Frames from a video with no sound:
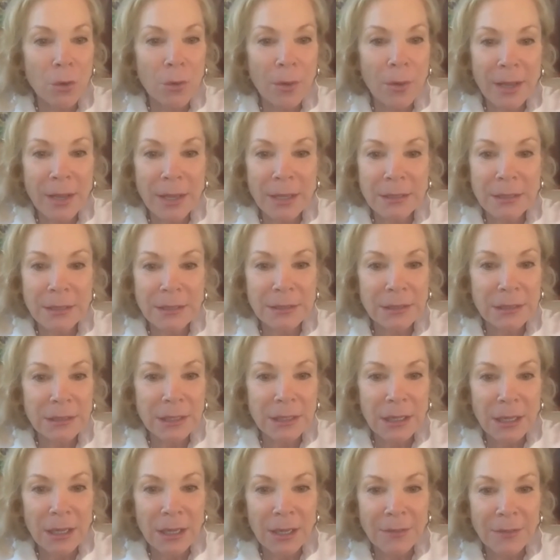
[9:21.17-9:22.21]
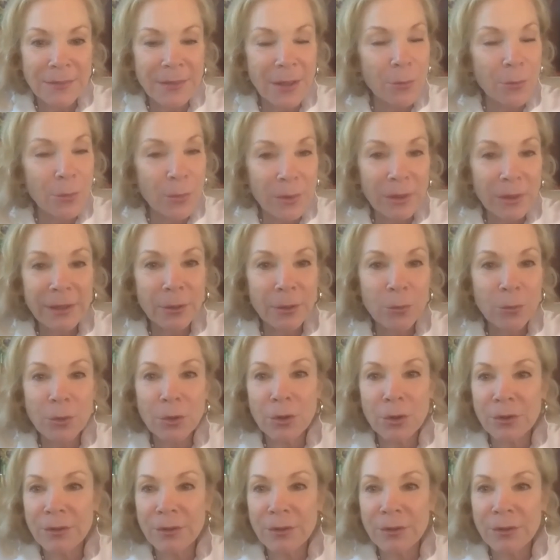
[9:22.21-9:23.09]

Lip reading: and they really were.